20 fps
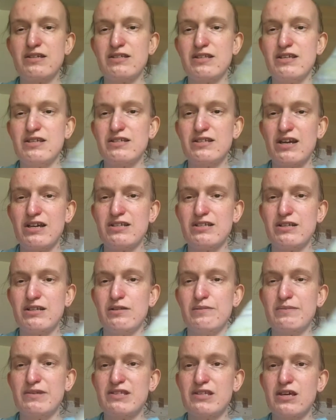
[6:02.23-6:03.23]
these nice little
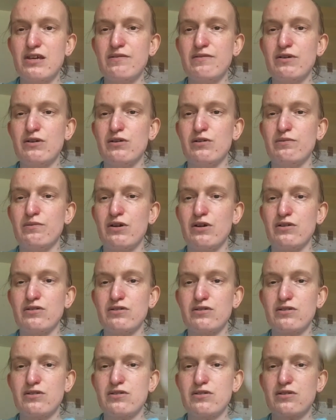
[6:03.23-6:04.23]
material
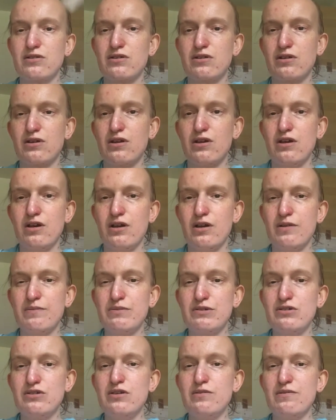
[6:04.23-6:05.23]
ones. And I
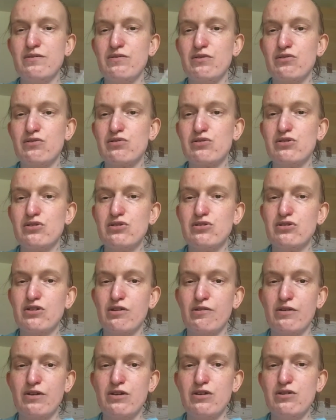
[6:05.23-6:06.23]
presume if you're a good sewer,
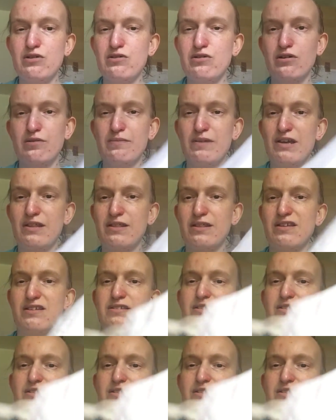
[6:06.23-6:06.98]
you could make these